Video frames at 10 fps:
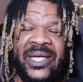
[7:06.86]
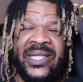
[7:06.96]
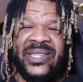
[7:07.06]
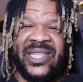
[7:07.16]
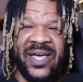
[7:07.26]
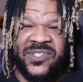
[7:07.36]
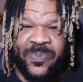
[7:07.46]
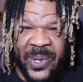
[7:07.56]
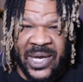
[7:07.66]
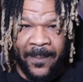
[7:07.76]
They've
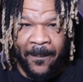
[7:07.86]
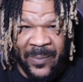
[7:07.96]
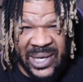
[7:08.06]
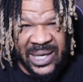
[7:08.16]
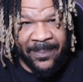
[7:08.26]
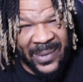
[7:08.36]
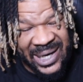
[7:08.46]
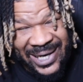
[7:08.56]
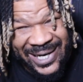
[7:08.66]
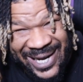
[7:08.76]
spent many, many
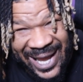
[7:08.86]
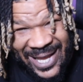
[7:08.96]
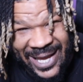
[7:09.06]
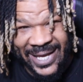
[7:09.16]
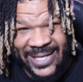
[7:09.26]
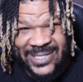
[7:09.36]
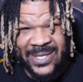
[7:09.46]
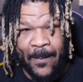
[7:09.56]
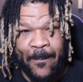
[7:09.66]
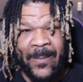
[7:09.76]
decades
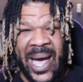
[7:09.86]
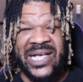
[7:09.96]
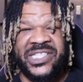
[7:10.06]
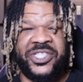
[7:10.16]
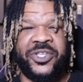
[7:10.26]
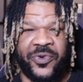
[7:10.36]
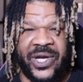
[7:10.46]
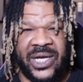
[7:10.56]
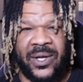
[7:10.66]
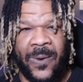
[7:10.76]

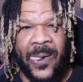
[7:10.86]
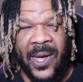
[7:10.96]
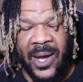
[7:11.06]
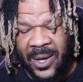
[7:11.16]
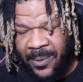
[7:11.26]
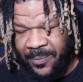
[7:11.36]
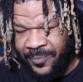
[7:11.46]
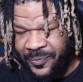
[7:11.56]
mastering um,